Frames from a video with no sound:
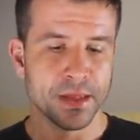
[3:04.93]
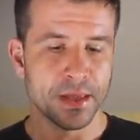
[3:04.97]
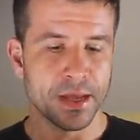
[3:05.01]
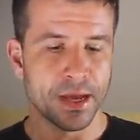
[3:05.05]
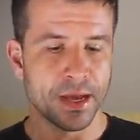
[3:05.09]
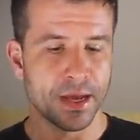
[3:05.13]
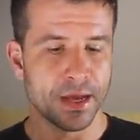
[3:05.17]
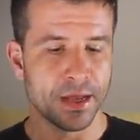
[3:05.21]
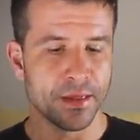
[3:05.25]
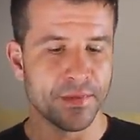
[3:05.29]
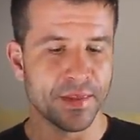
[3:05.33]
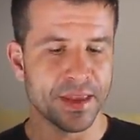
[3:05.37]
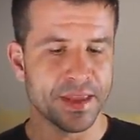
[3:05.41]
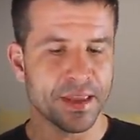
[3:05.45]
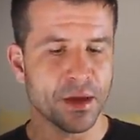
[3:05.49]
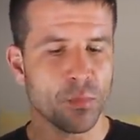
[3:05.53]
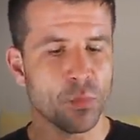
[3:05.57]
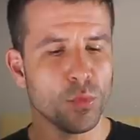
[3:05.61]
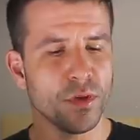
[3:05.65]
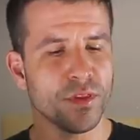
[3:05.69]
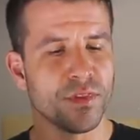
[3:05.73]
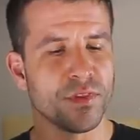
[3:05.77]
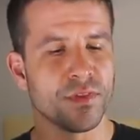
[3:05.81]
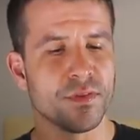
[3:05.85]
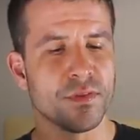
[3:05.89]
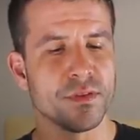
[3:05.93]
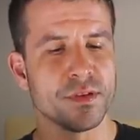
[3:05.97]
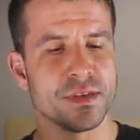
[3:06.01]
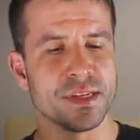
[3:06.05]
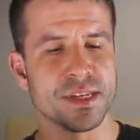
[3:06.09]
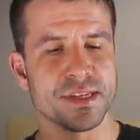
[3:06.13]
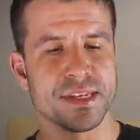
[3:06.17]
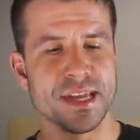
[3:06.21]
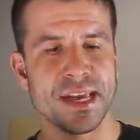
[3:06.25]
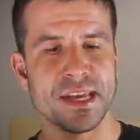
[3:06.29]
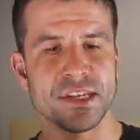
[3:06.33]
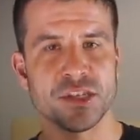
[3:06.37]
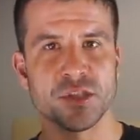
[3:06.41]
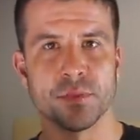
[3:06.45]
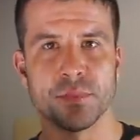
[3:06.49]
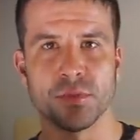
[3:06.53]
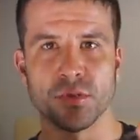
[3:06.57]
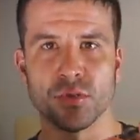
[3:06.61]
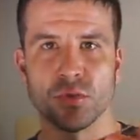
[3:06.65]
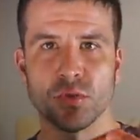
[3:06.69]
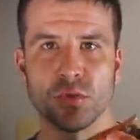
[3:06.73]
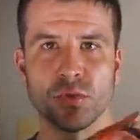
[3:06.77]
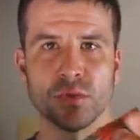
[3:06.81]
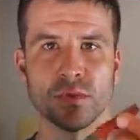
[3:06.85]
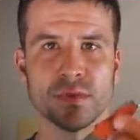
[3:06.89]
They come with
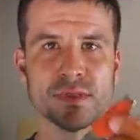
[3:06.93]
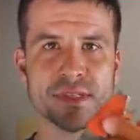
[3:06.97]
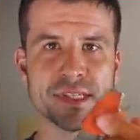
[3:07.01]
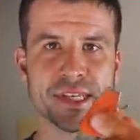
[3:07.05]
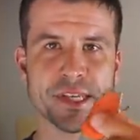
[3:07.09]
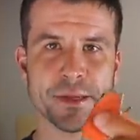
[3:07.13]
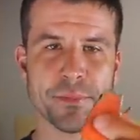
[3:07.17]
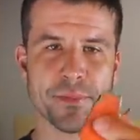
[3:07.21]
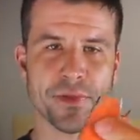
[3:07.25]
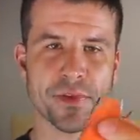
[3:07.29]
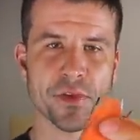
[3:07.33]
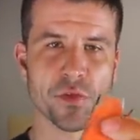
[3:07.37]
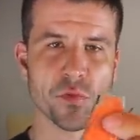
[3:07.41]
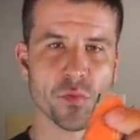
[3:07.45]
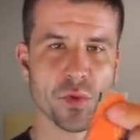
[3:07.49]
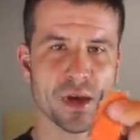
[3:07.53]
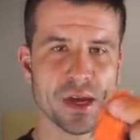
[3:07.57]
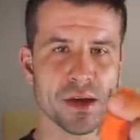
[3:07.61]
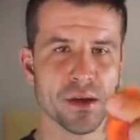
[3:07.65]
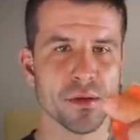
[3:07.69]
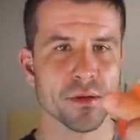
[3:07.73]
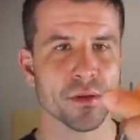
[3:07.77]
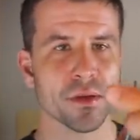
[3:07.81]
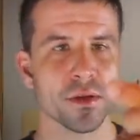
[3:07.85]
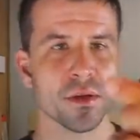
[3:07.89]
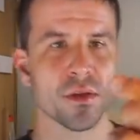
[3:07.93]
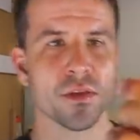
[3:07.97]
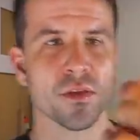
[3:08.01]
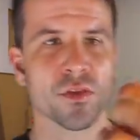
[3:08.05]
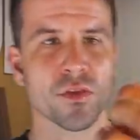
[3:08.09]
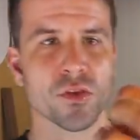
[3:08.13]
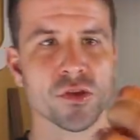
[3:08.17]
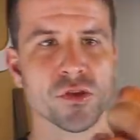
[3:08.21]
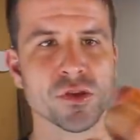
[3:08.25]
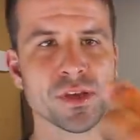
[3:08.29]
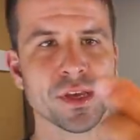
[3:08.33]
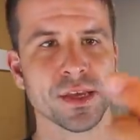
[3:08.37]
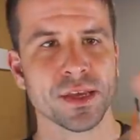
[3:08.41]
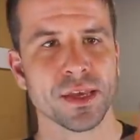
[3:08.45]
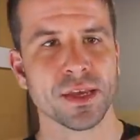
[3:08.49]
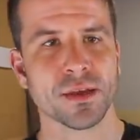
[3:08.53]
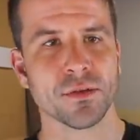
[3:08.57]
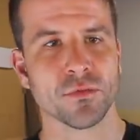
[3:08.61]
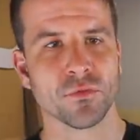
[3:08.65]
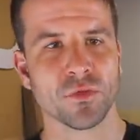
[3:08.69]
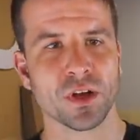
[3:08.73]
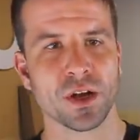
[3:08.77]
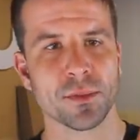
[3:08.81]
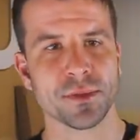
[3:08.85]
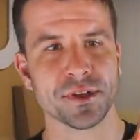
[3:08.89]
detachable tips as well. So you can get
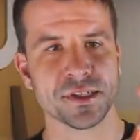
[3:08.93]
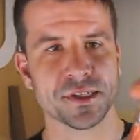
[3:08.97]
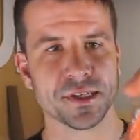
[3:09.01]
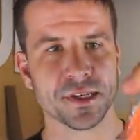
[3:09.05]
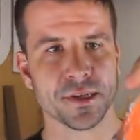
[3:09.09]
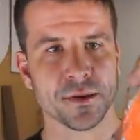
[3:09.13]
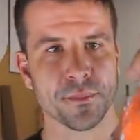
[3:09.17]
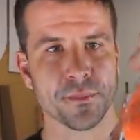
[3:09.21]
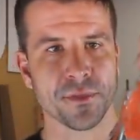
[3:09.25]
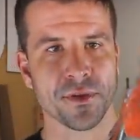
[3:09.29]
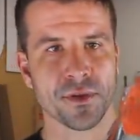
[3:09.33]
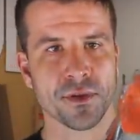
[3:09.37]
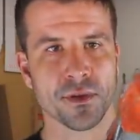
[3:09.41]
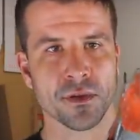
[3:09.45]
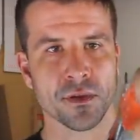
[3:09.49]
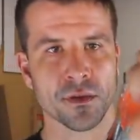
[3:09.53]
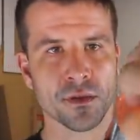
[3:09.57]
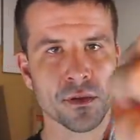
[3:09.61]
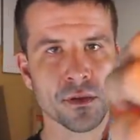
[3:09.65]
rubber tips.